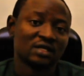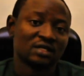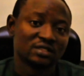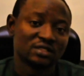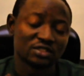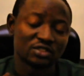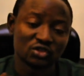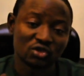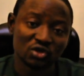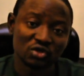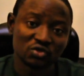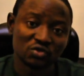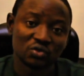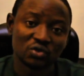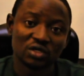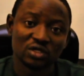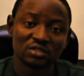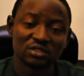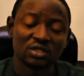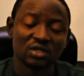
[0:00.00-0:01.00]
The third
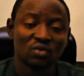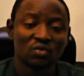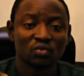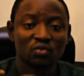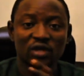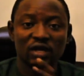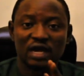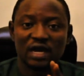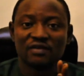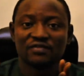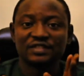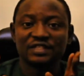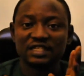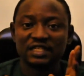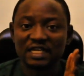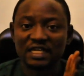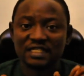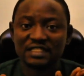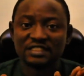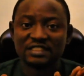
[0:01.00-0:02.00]
one, we have the
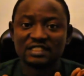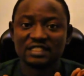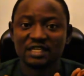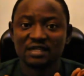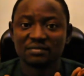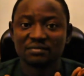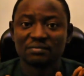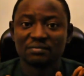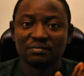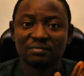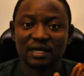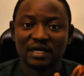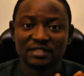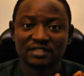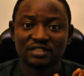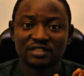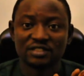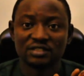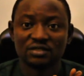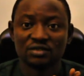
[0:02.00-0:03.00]
AGM
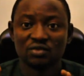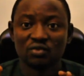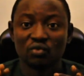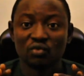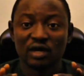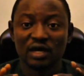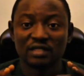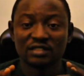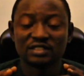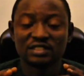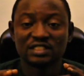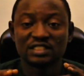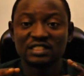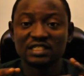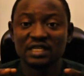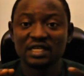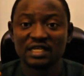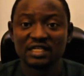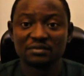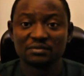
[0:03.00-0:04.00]
battery. We have the
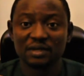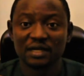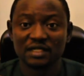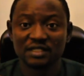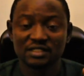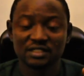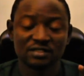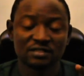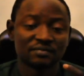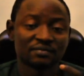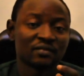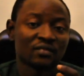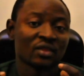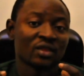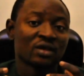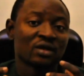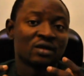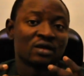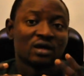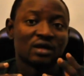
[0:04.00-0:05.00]
C-LED battery.
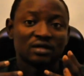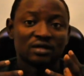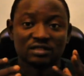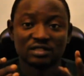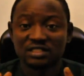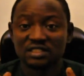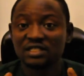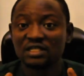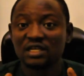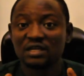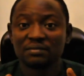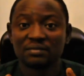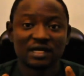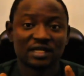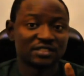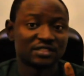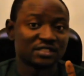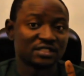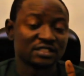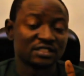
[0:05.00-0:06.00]
The C-LED
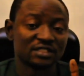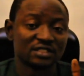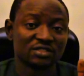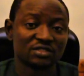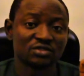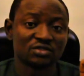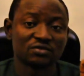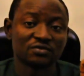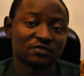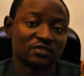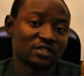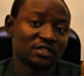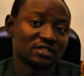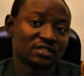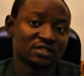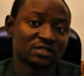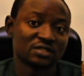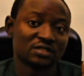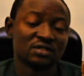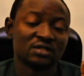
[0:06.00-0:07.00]
battery is in 2
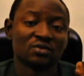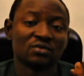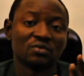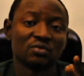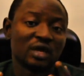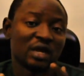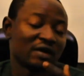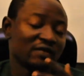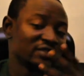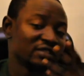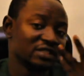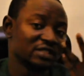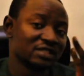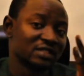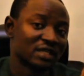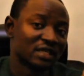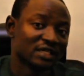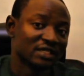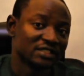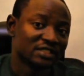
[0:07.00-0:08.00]
phases. We have the
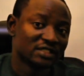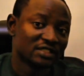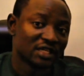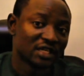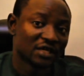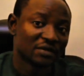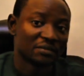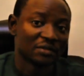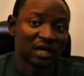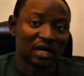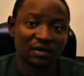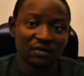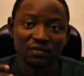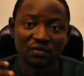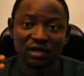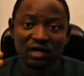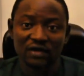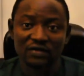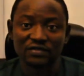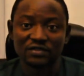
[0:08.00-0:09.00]
AGM and we
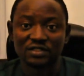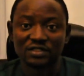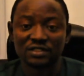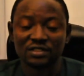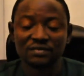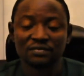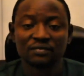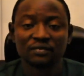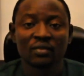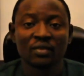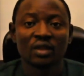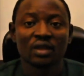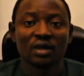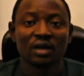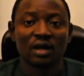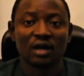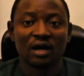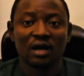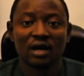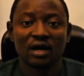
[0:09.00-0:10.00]
have the
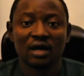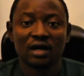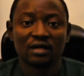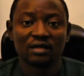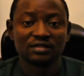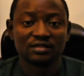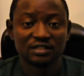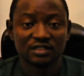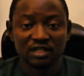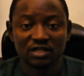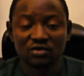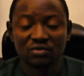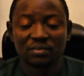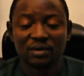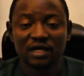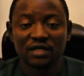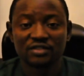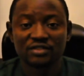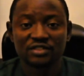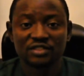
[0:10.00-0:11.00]
gel
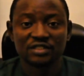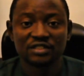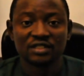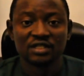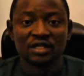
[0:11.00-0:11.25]
battery.